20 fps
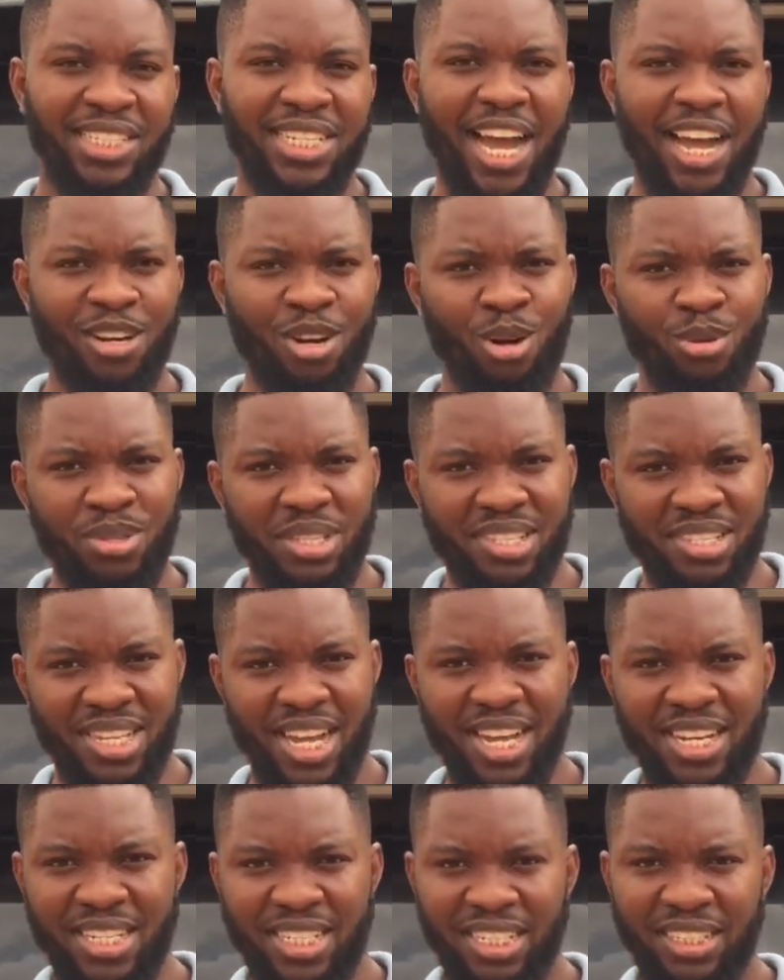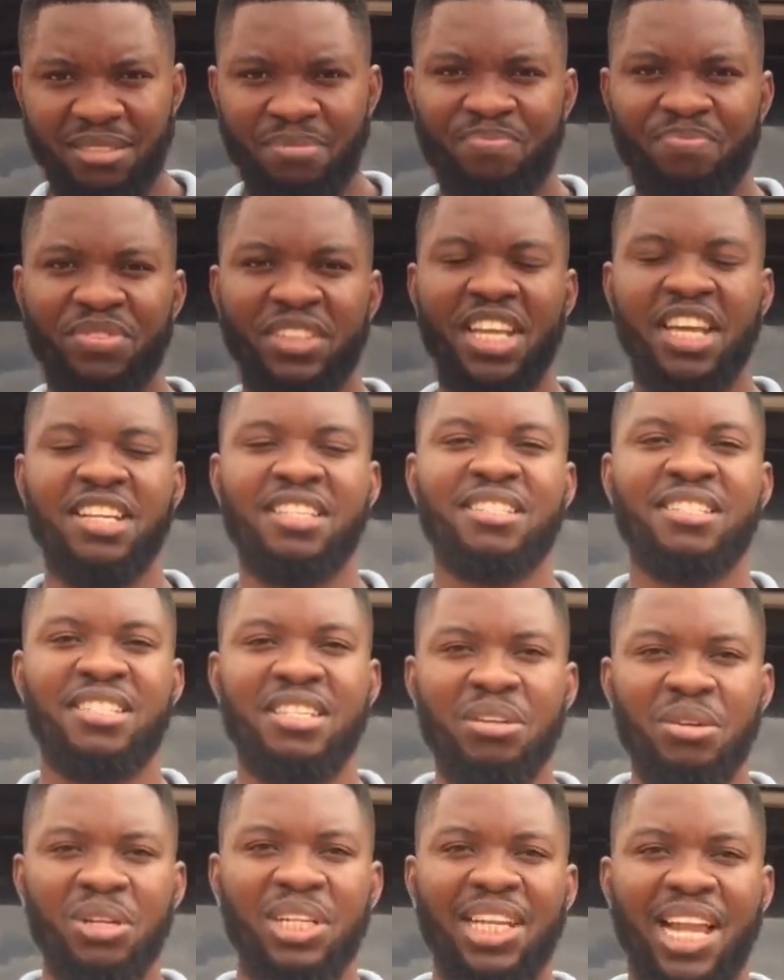That notwithstanding, they
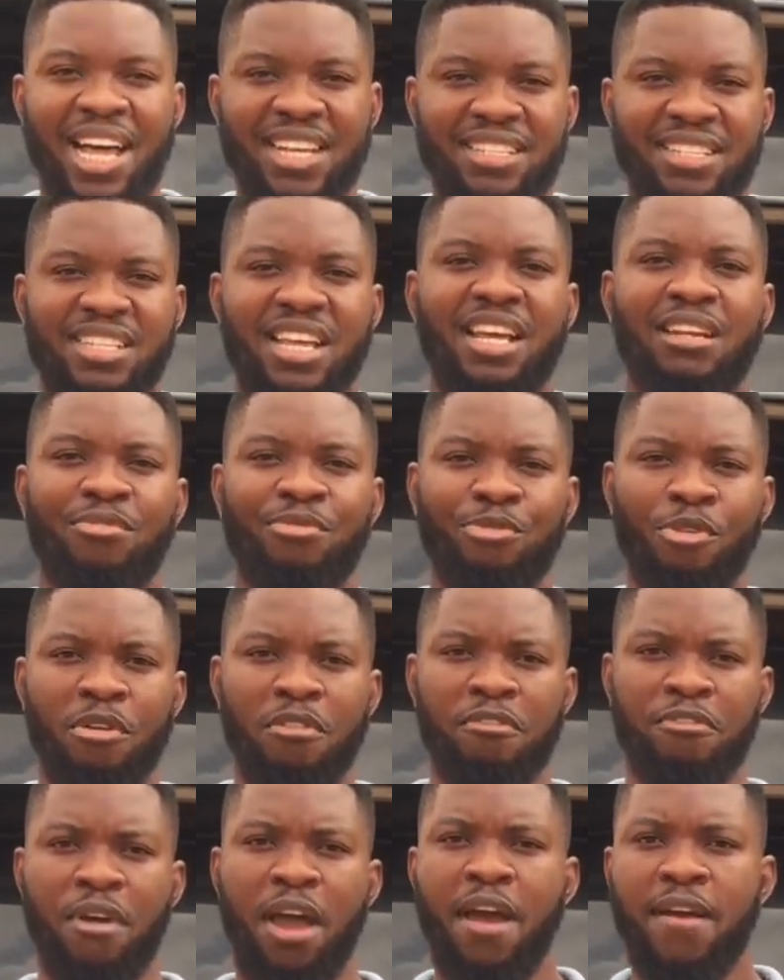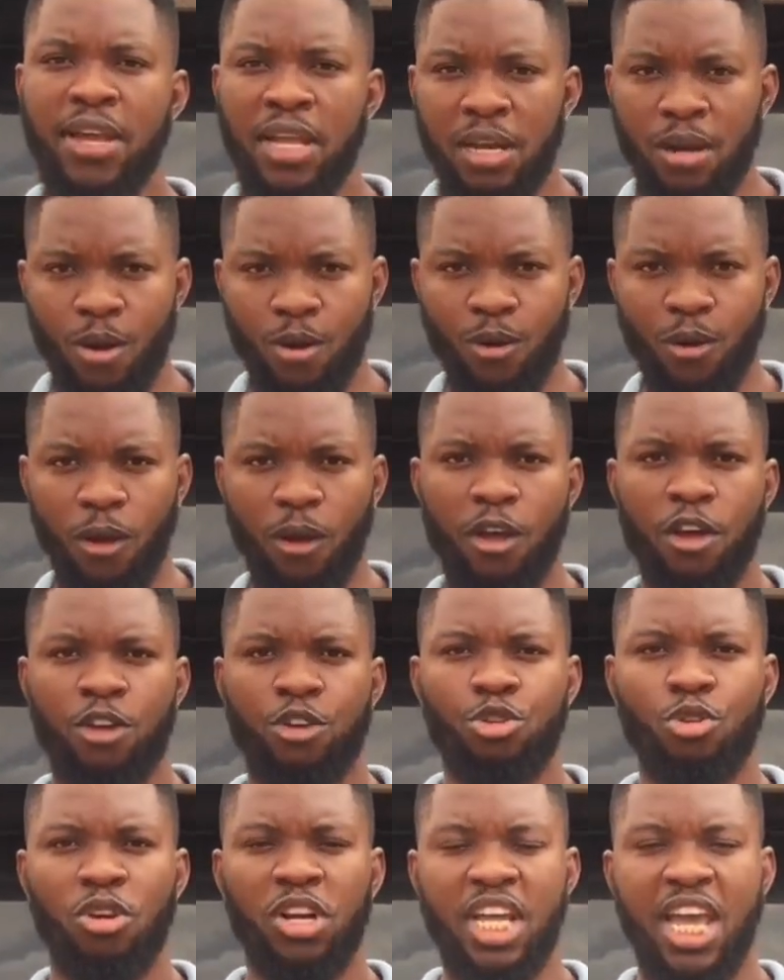still lasted for very long.
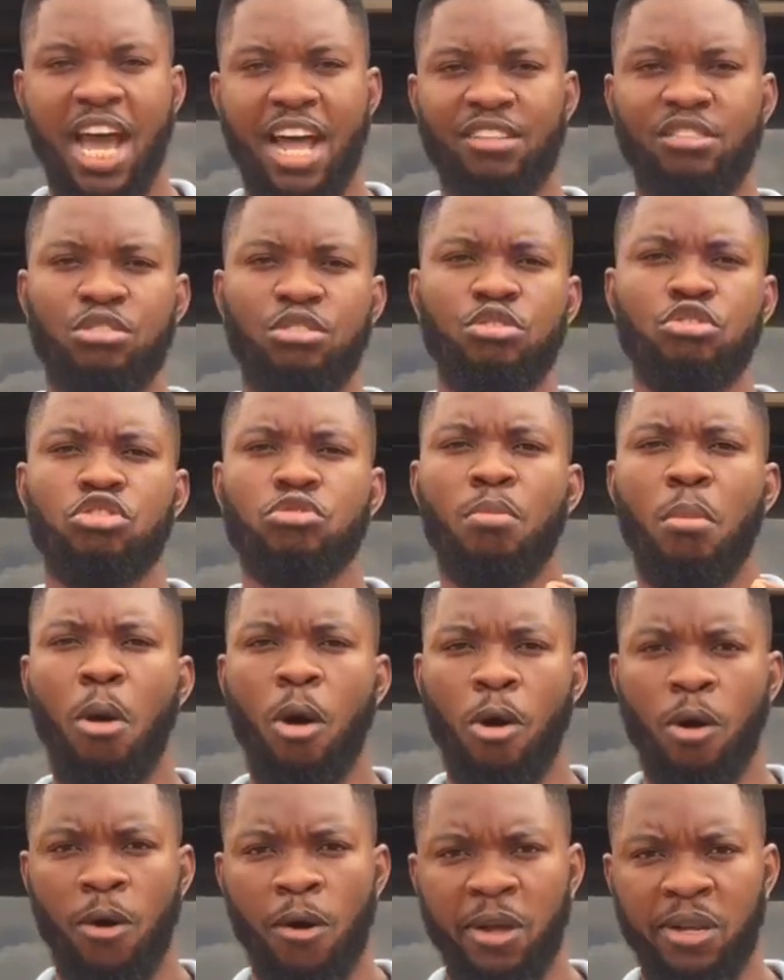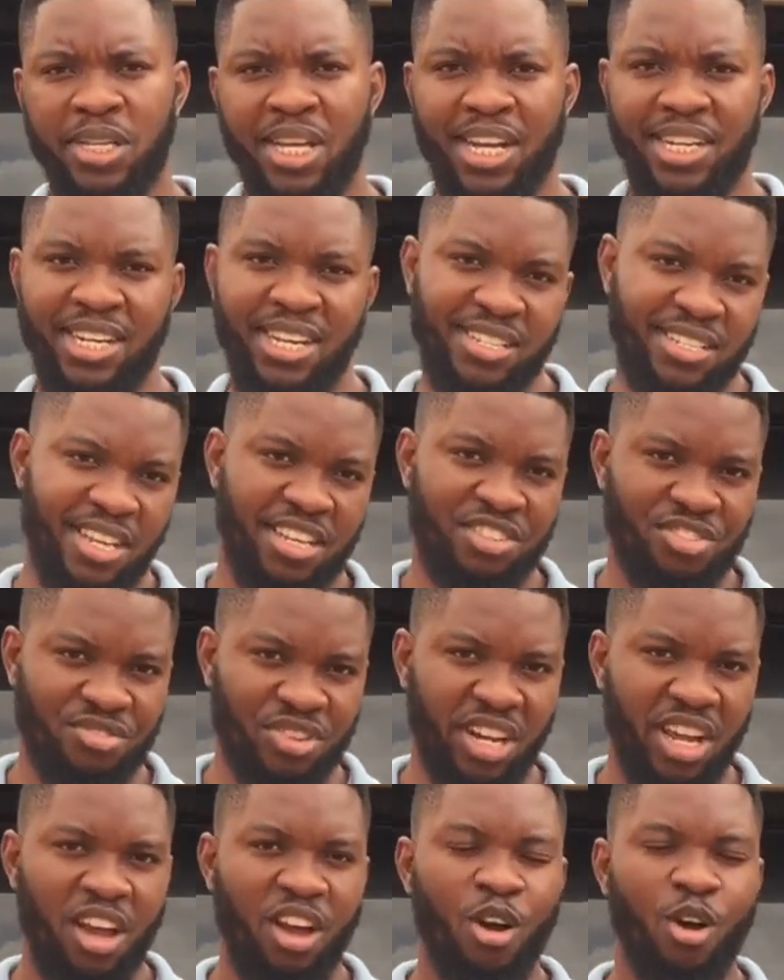You only had to use more oil than
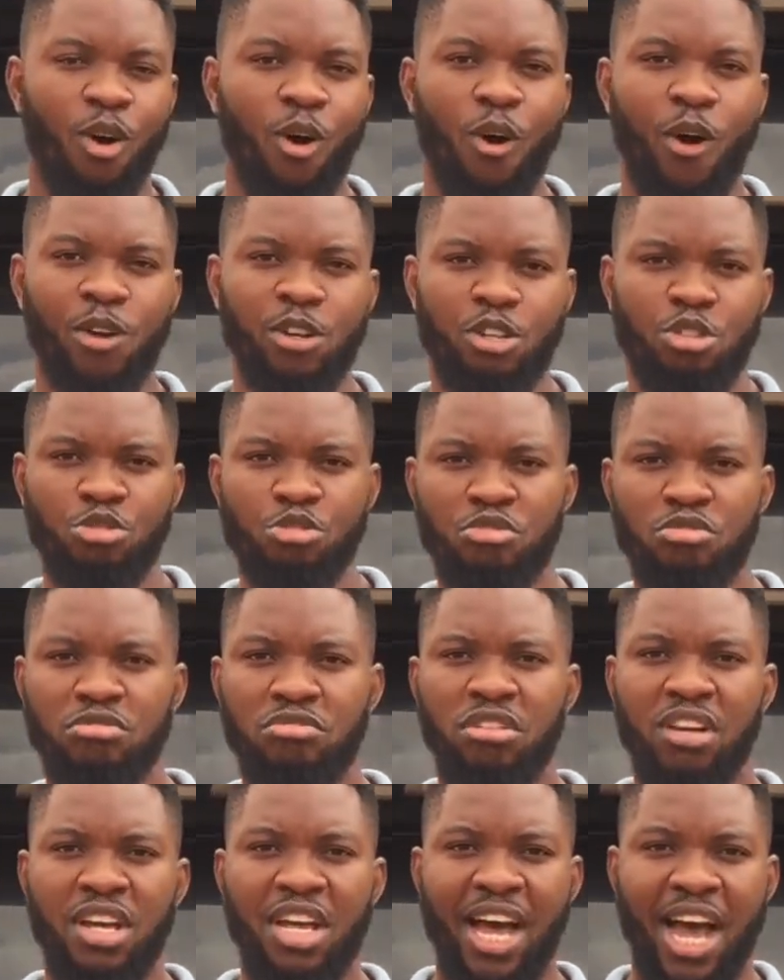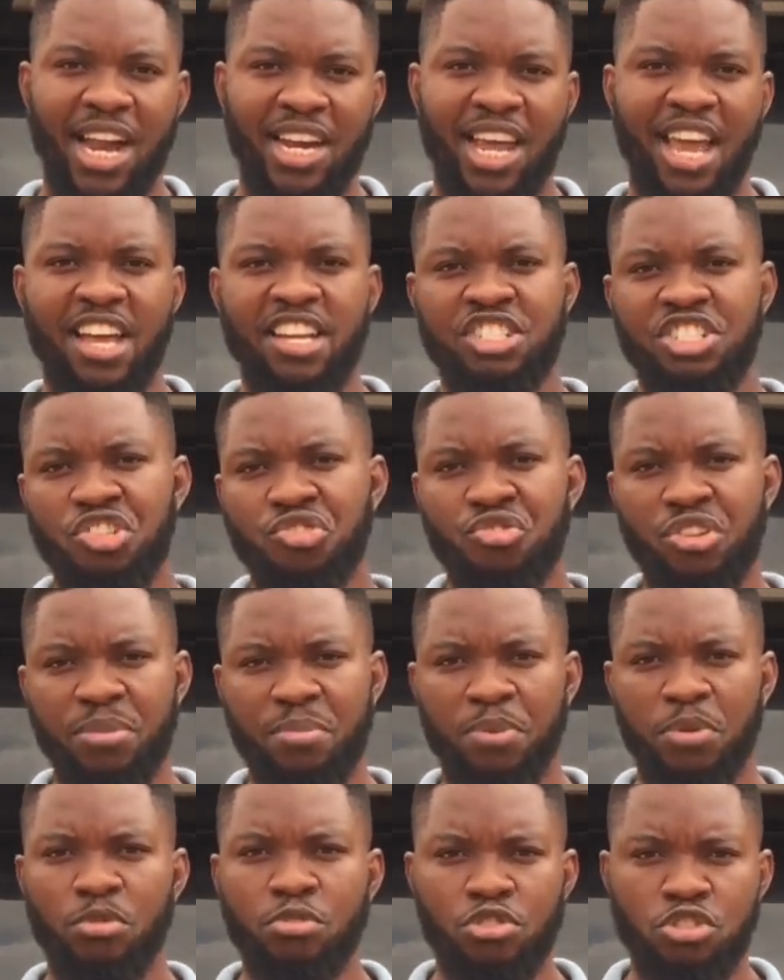necessary or do an engine
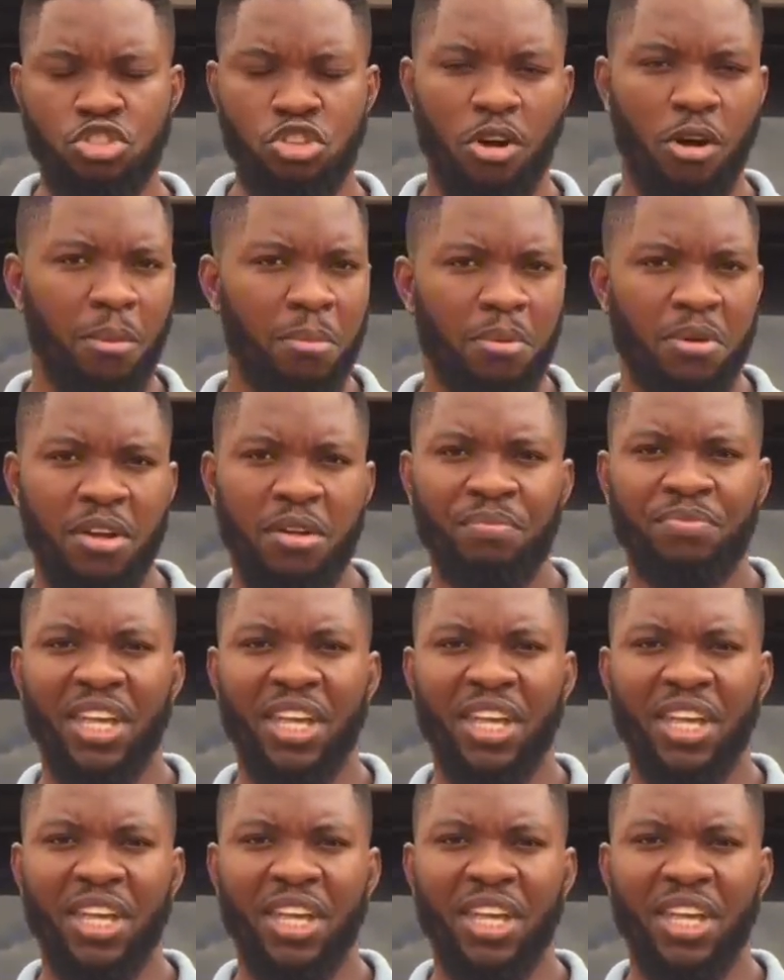rebuild job.